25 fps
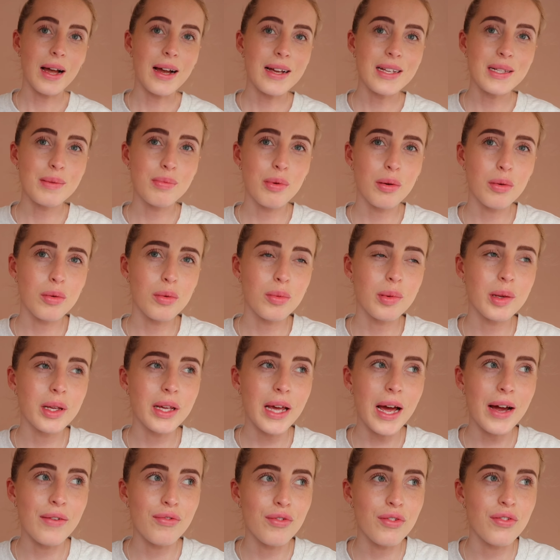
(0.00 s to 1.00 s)
that is probably
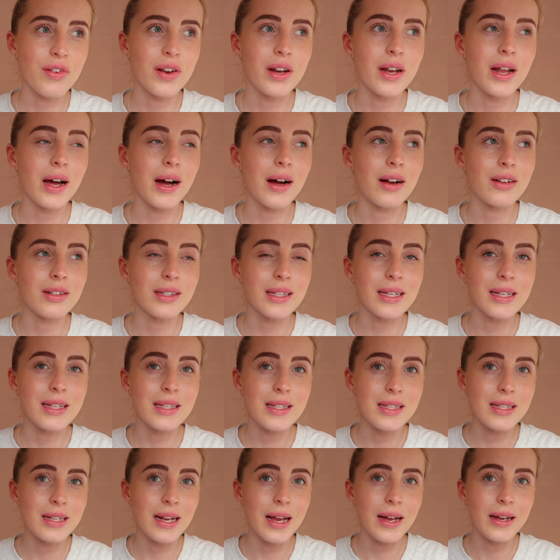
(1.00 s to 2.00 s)
everything that I'll
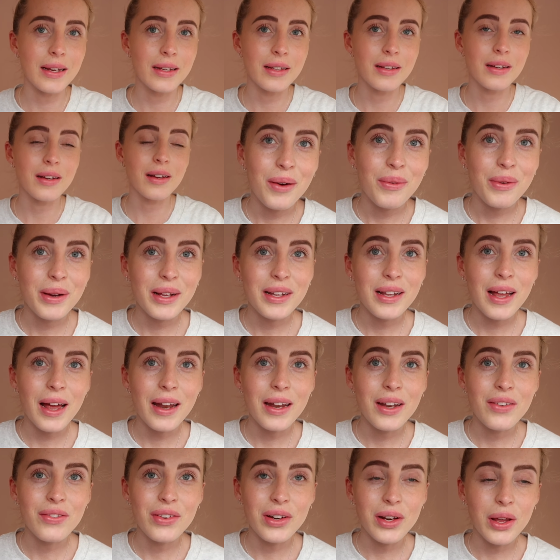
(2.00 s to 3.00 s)
eat today. I will
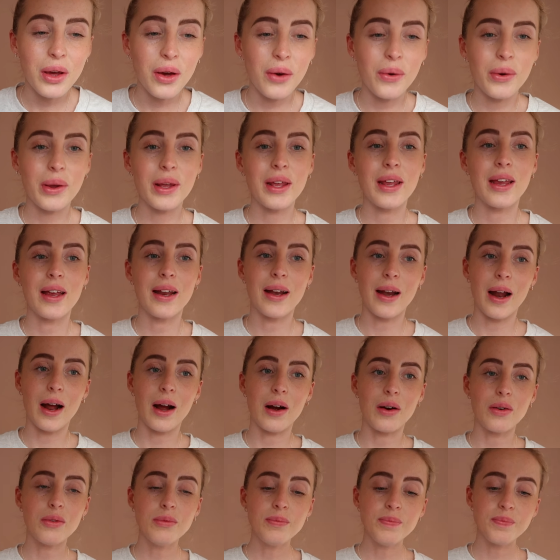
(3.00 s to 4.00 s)
end the video here
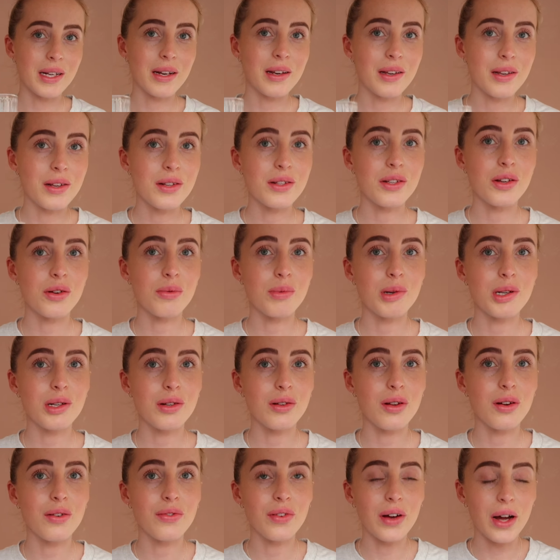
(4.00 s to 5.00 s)
now. Sending you so much
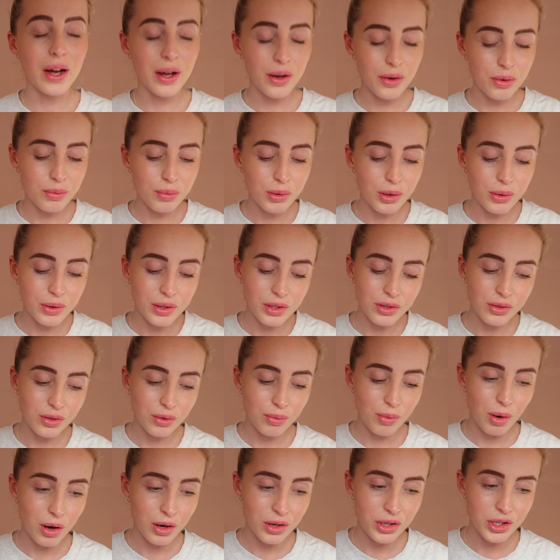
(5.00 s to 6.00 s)
love. I hope you
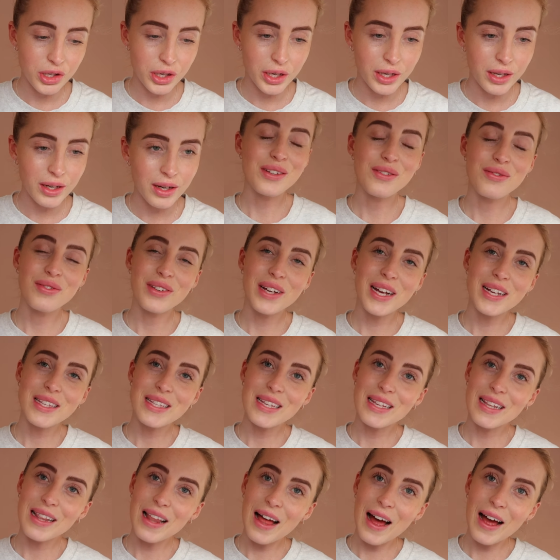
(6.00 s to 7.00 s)
enjoyed watching. Don't forget
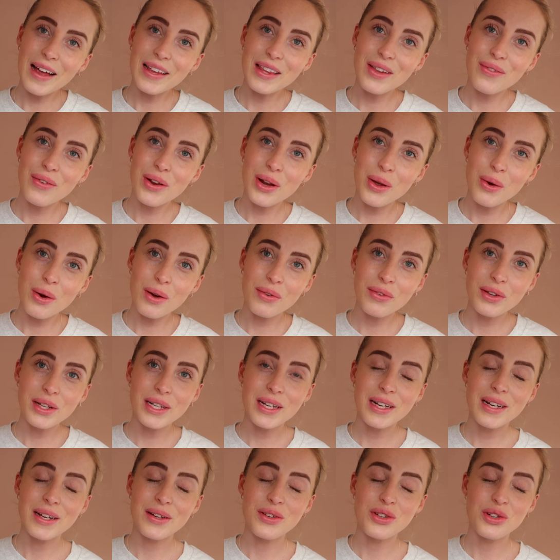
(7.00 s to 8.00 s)
to like the video if you
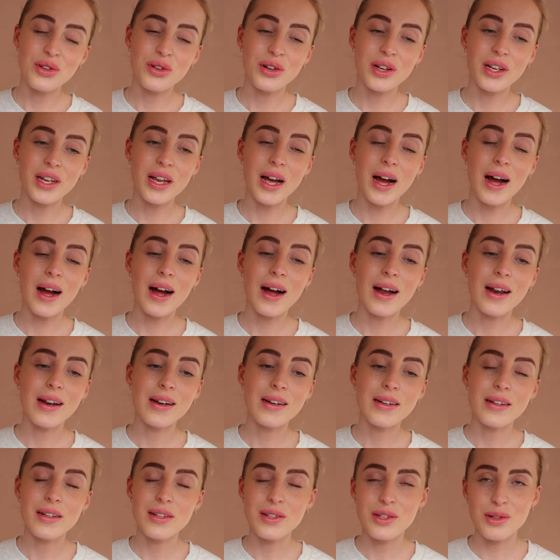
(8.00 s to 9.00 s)
did enjoy
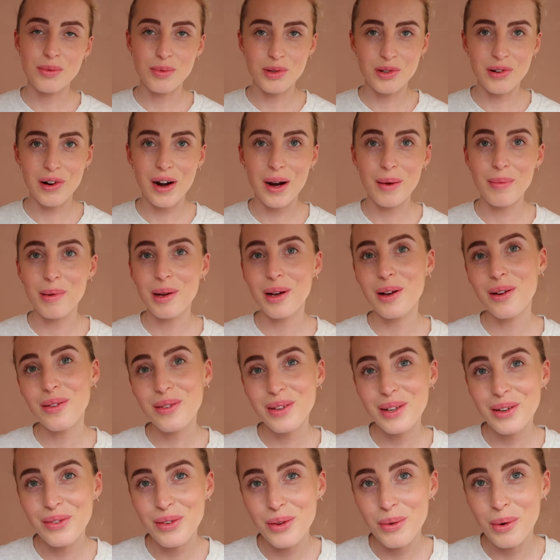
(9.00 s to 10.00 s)
and subscribe
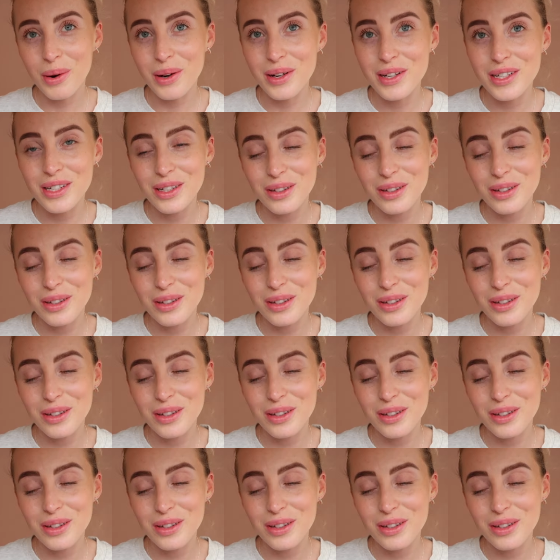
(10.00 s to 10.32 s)
only if you want